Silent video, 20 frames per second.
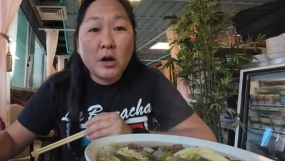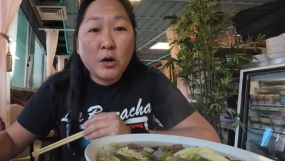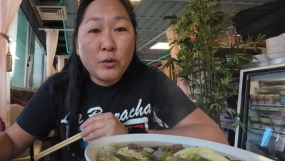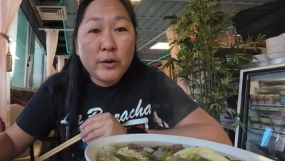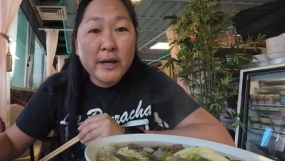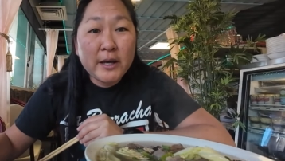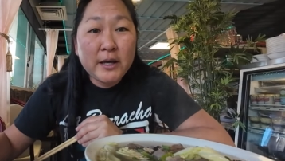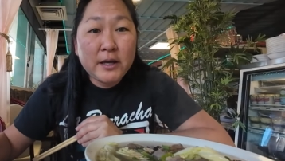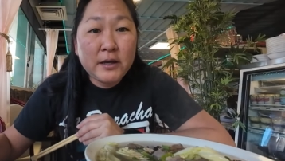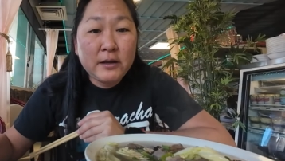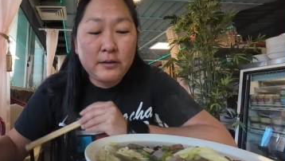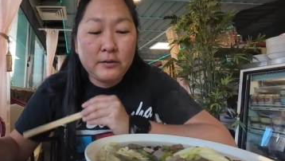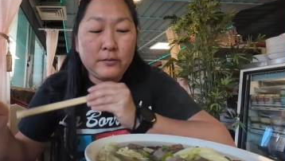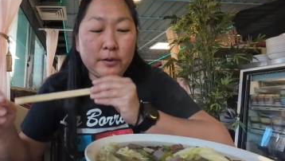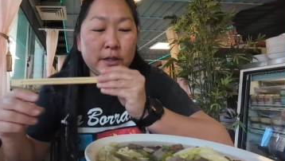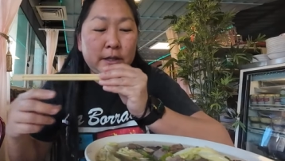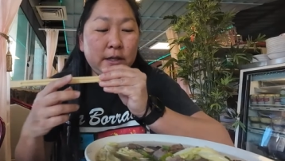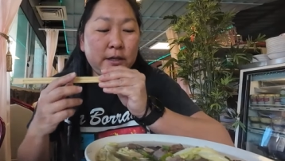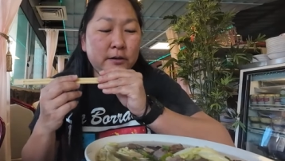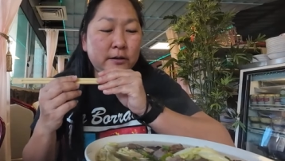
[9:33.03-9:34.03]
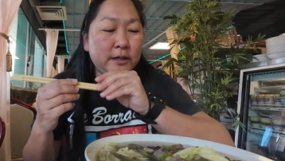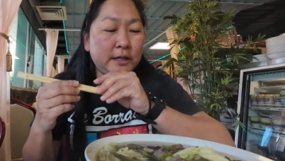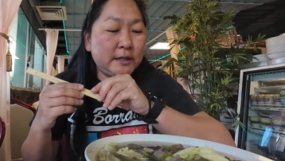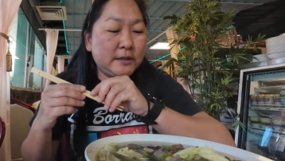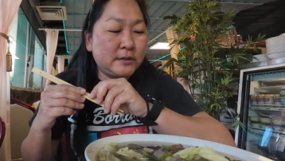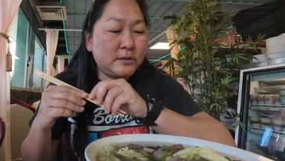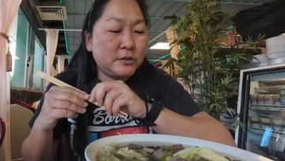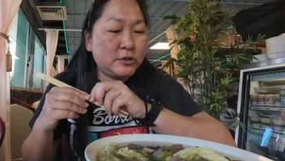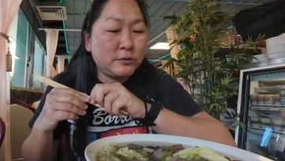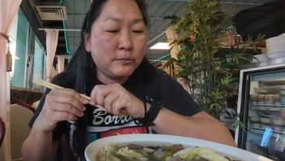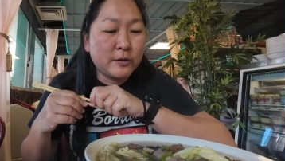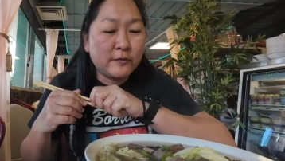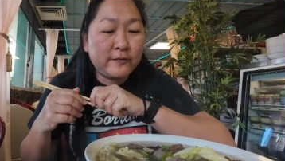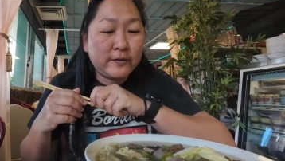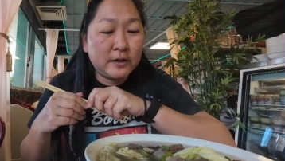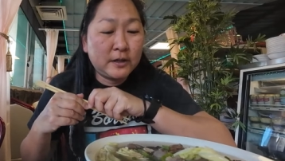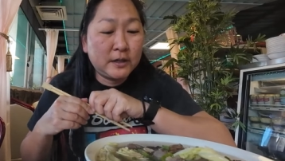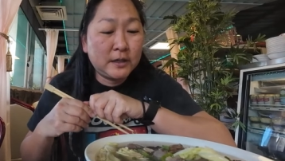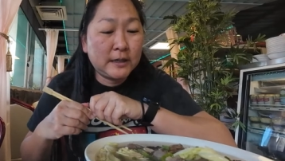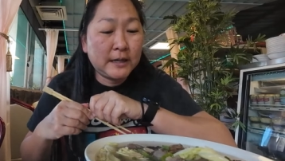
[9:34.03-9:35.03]
Okay, we're here in Super
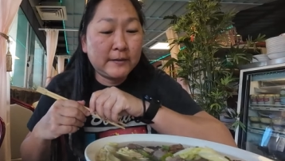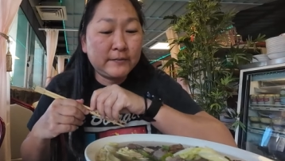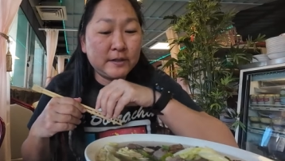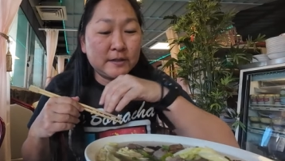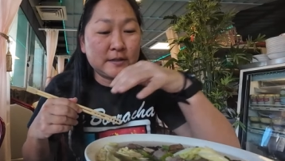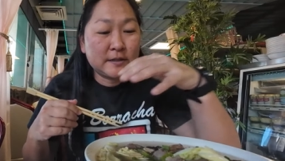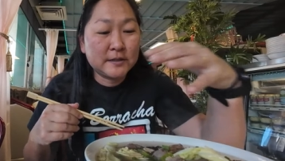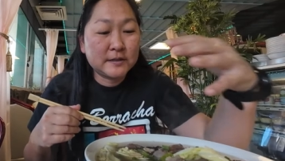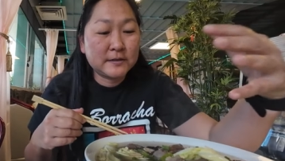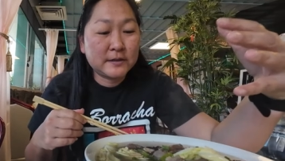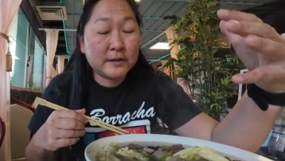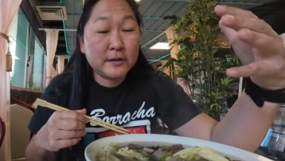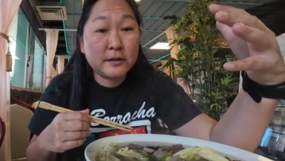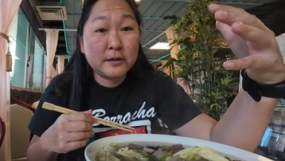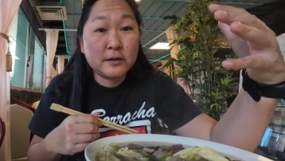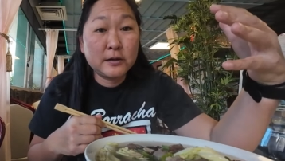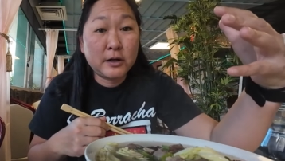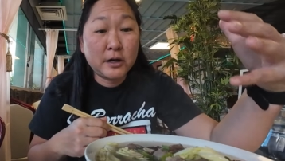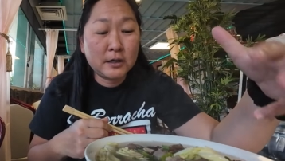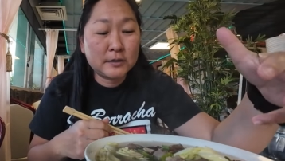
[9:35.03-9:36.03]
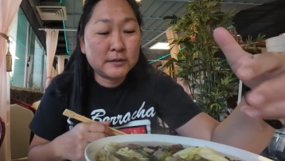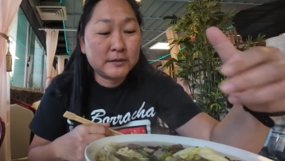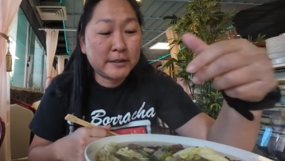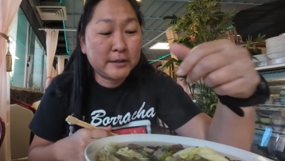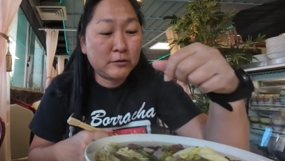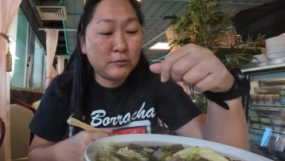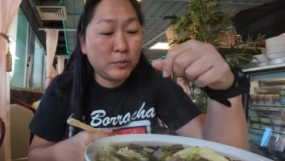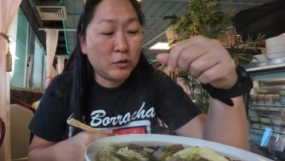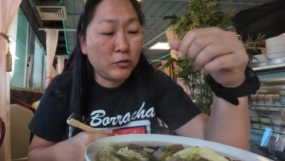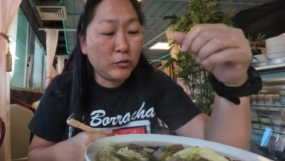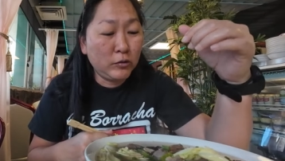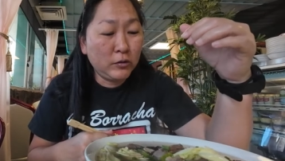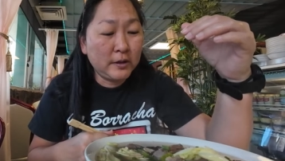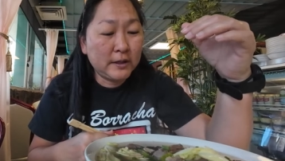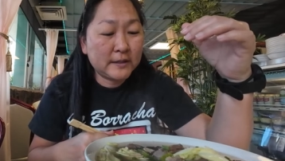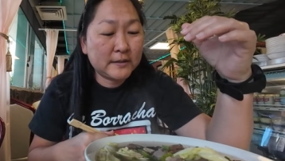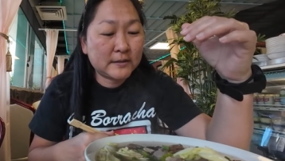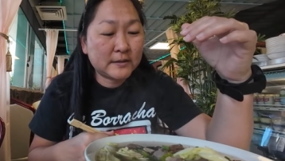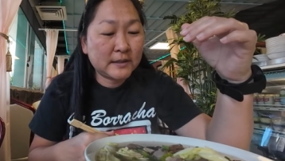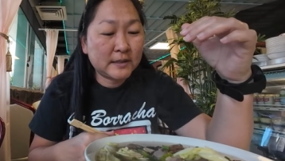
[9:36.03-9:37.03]
Pho, and this is their oxtail bowl.
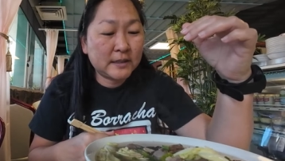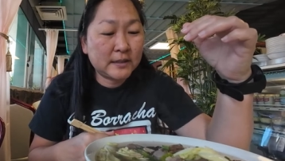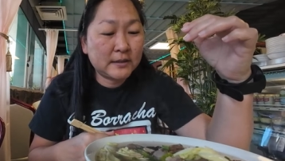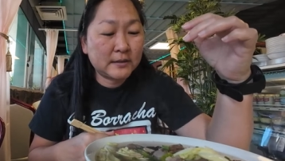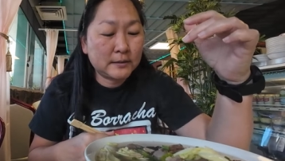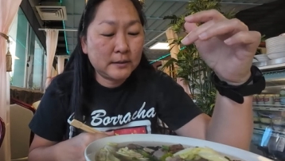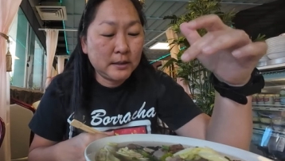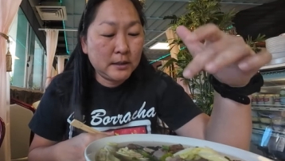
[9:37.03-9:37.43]
It's got